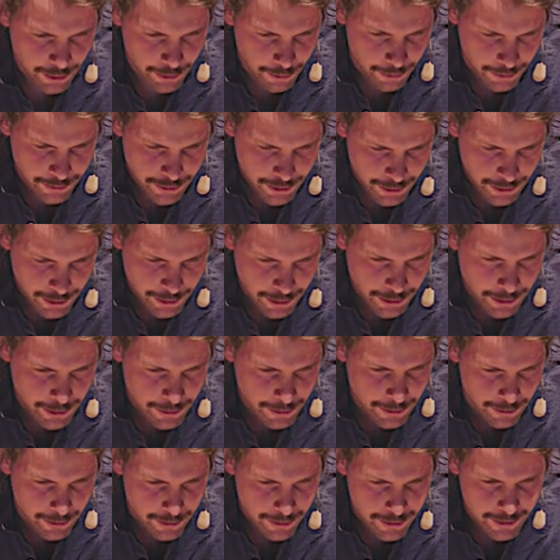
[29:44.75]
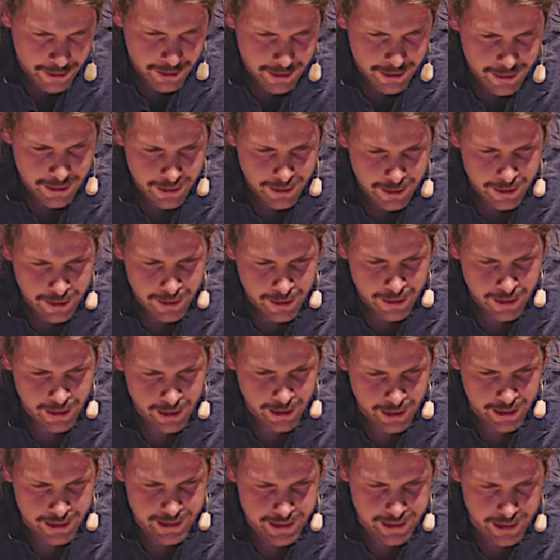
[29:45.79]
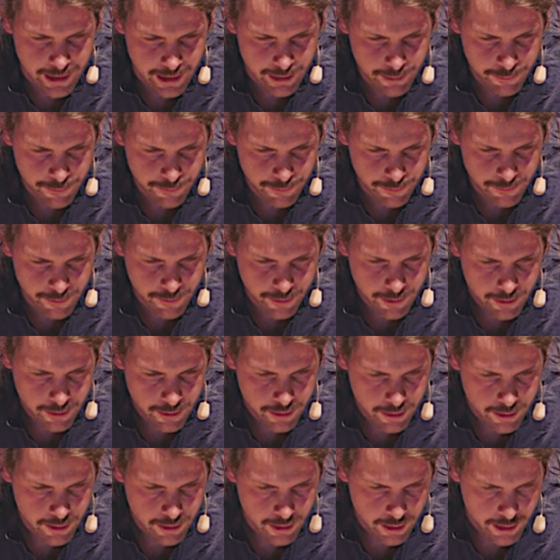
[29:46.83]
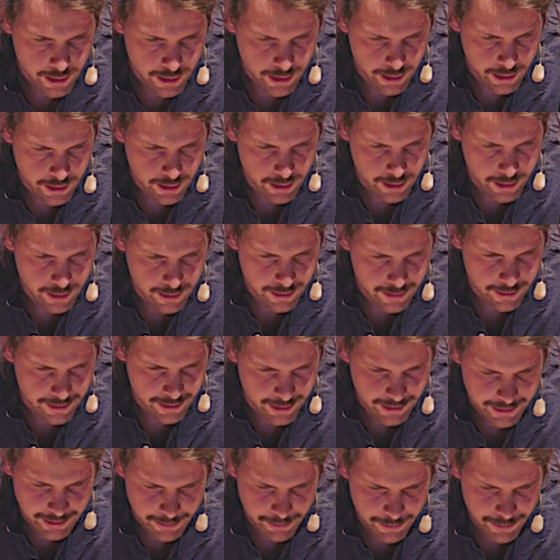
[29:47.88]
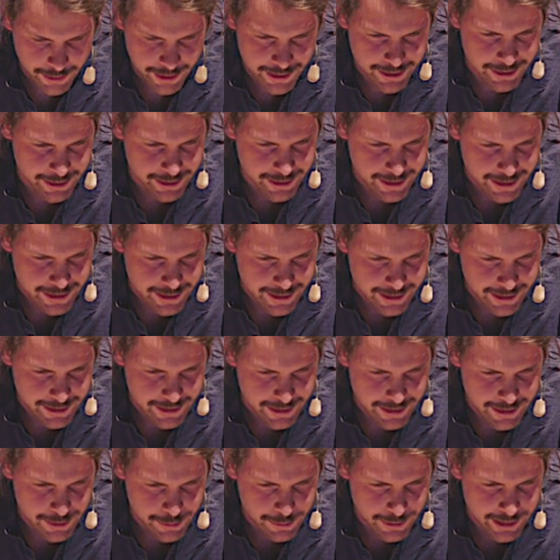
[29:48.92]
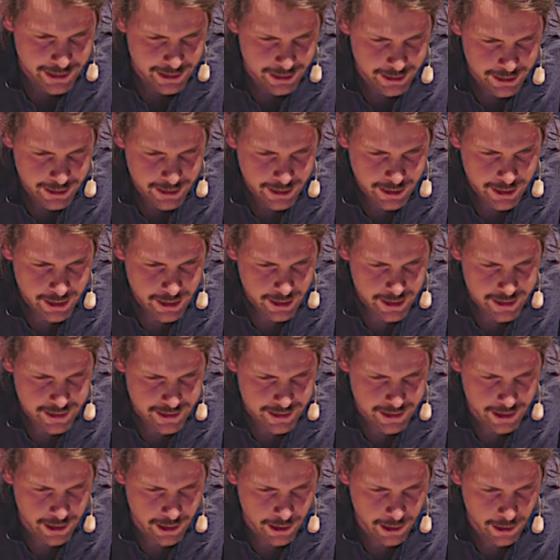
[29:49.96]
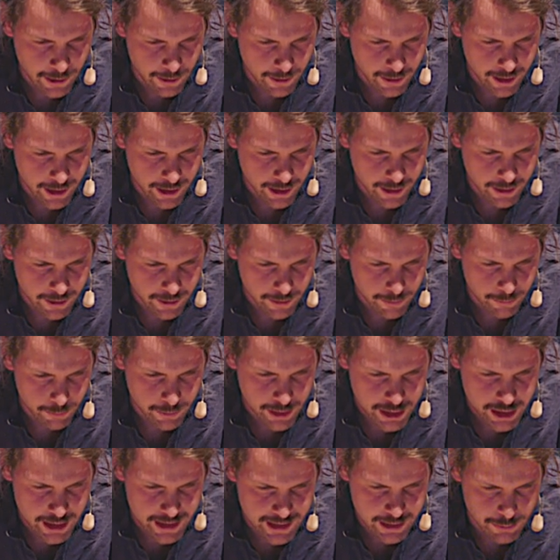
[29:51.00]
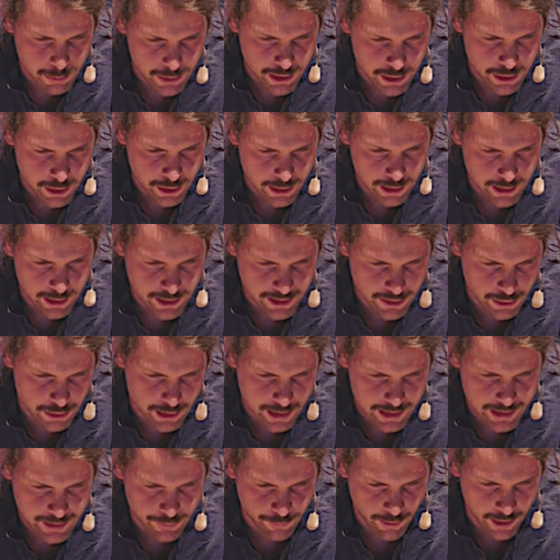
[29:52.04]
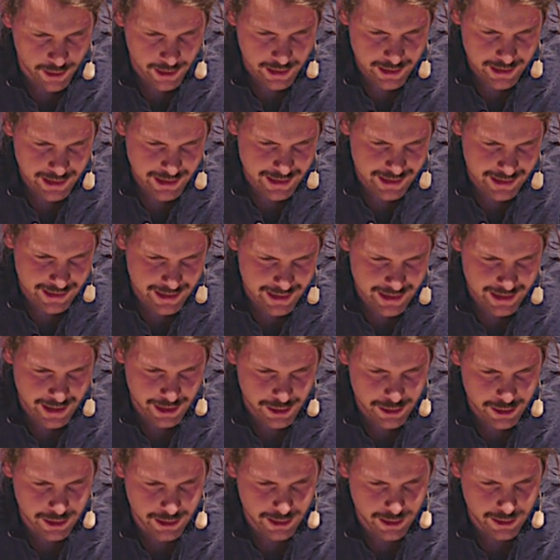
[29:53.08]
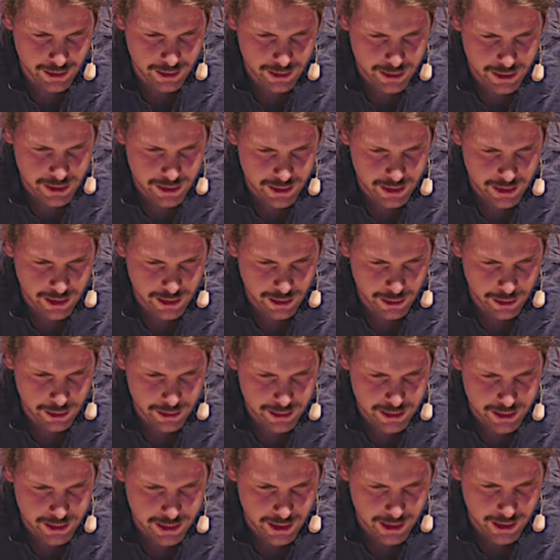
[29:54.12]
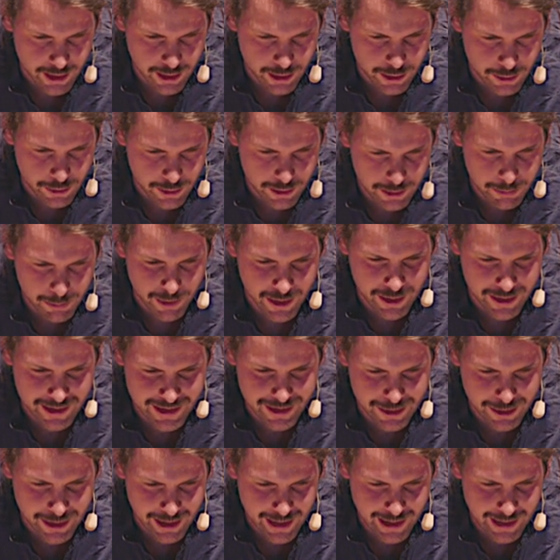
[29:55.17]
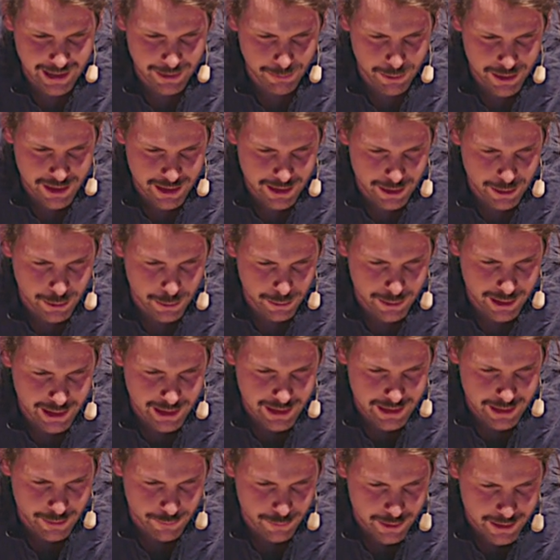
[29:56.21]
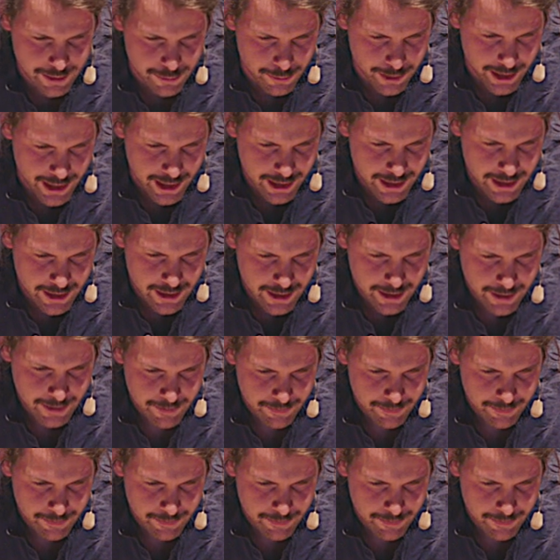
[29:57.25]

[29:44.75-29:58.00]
oh no no no no no itself. The pressure is real. So we just returned. So this this, this is actually not not uh, current because today it was a new release of Reason React.